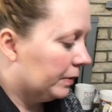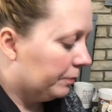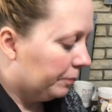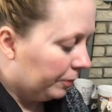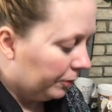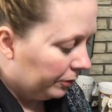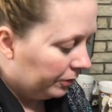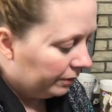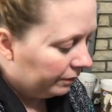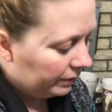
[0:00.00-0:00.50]

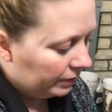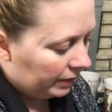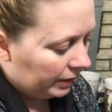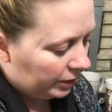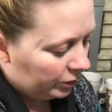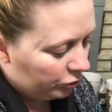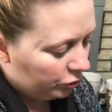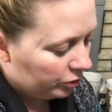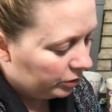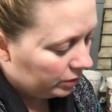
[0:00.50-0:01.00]
Birth of a
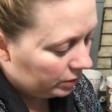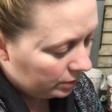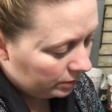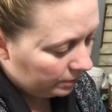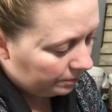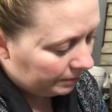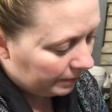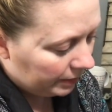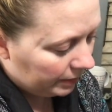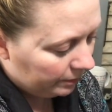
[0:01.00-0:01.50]
Nation,
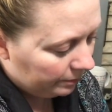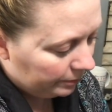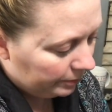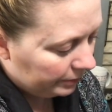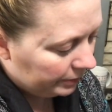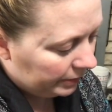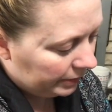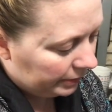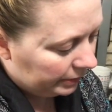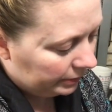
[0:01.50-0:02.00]
made in
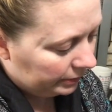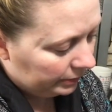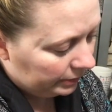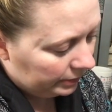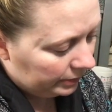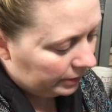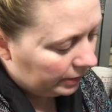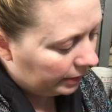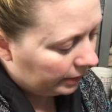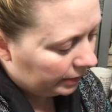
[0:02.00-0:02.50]
Brazil,
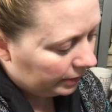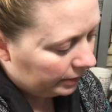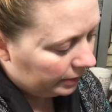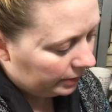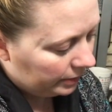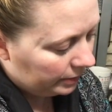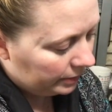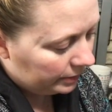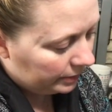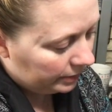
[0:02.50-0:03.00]
second
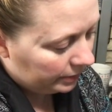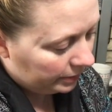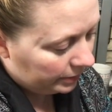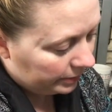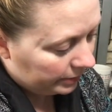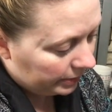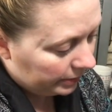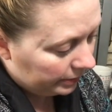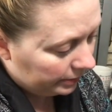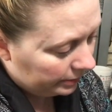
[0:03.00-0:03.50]
in a
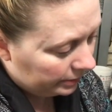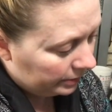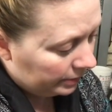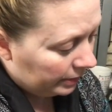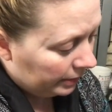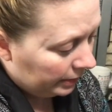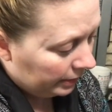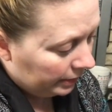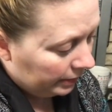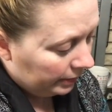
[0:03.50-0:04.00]
series.
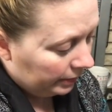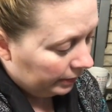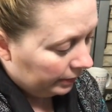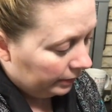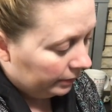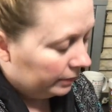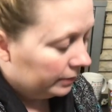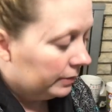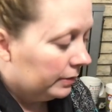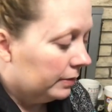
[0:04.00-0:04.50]

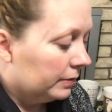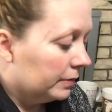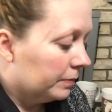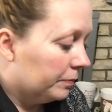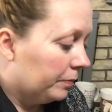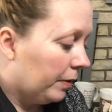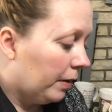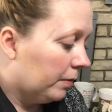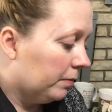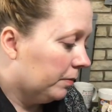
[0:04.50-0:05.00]
This is
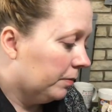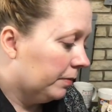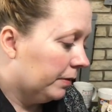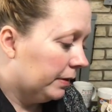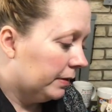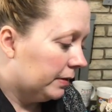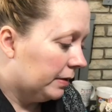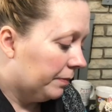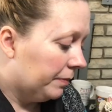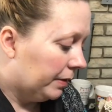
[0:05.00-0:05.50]

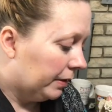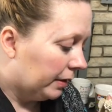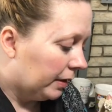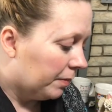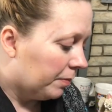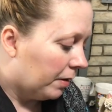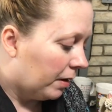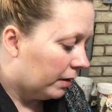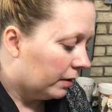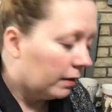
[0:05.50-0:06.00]
probably something they
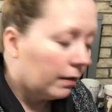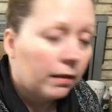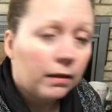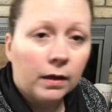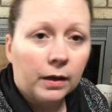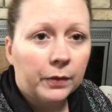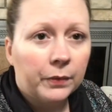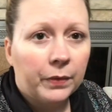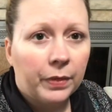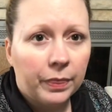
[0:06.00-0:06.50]
bought
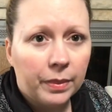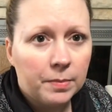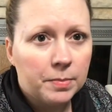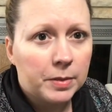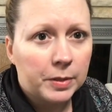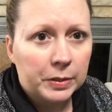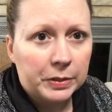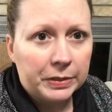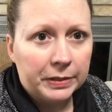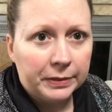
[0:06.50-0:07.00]
along with the
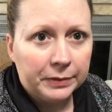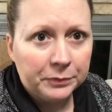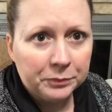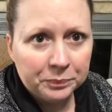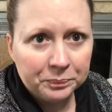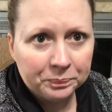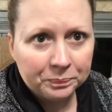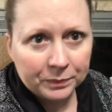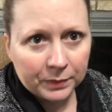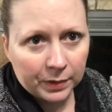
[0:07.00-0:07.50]
beer
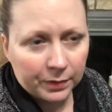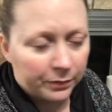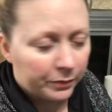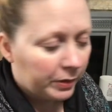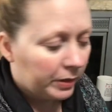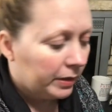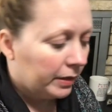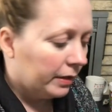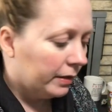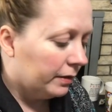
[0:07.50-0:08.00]
tin that
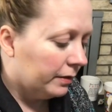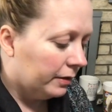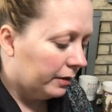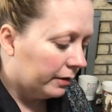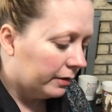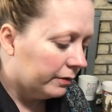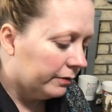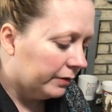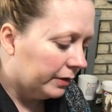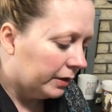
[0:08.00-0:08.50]
we had in the
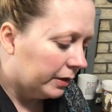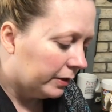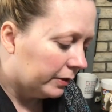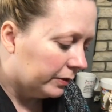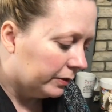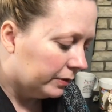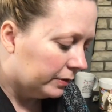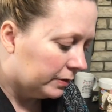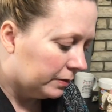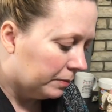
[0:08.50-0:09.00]
other
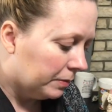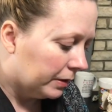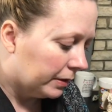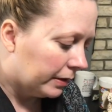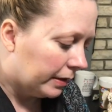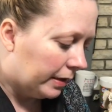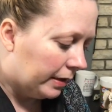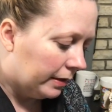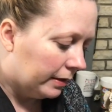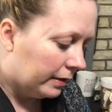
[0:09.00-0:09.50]
video, so
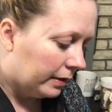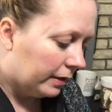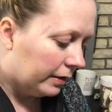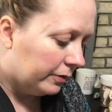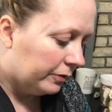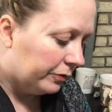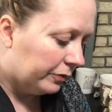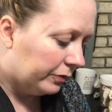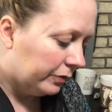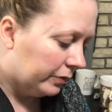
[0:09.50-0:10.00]
Miller High
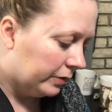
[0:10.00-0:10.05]
Life